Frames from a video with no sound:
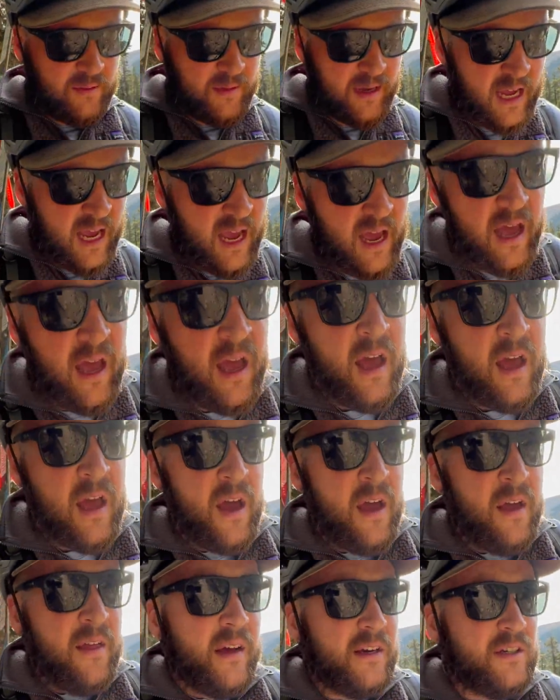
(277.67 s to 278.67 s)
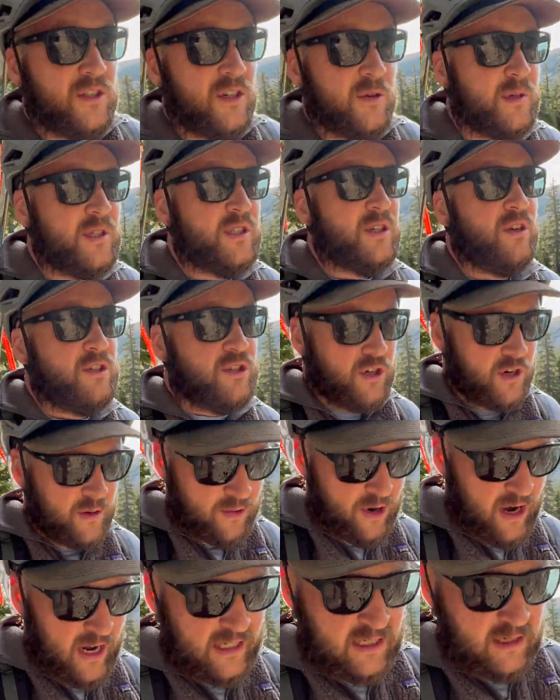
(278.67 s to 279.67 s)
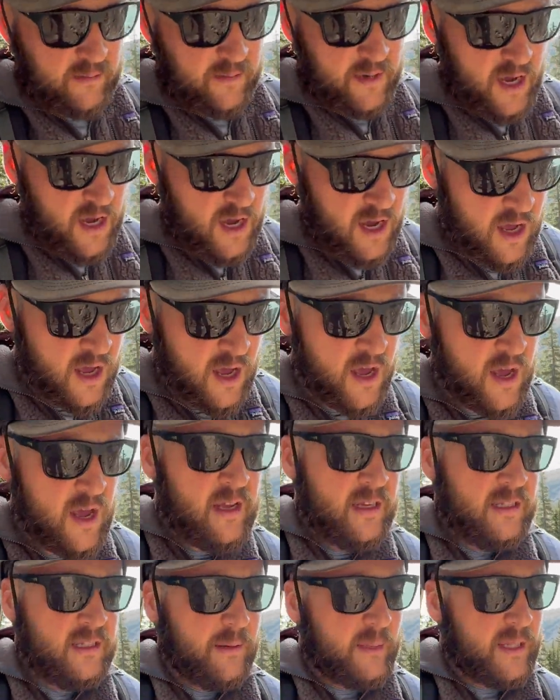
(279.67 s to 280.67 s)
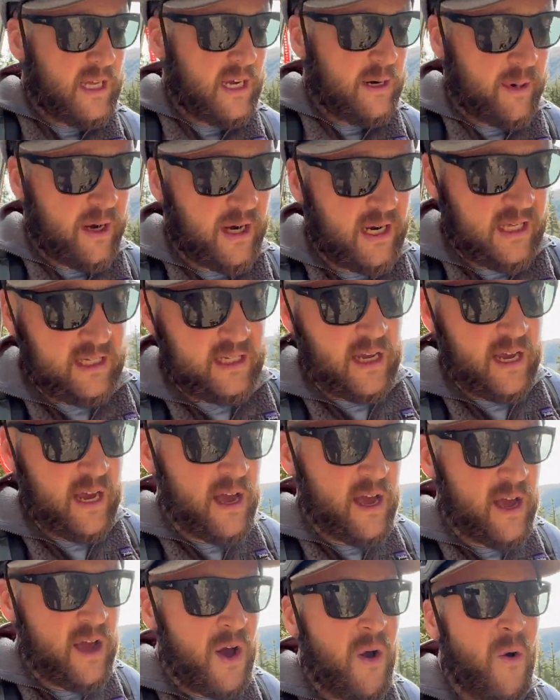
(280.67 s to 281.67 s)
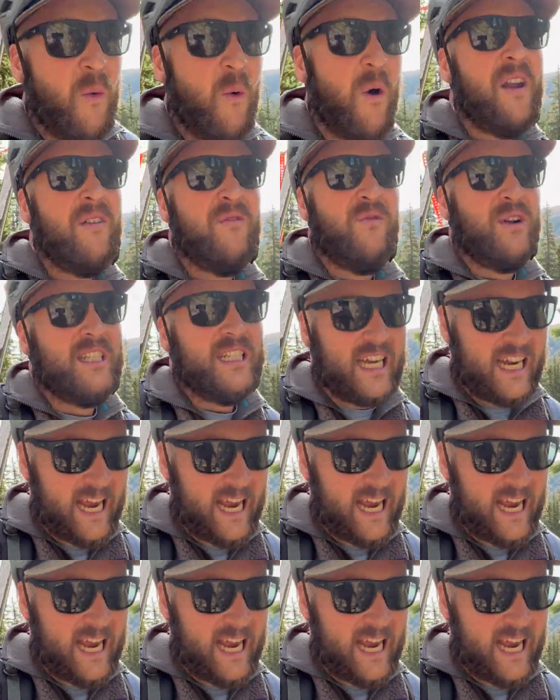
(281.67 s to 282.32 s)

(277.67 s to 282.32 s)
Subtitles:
me. They're super social and brought some of their buddies. One of which like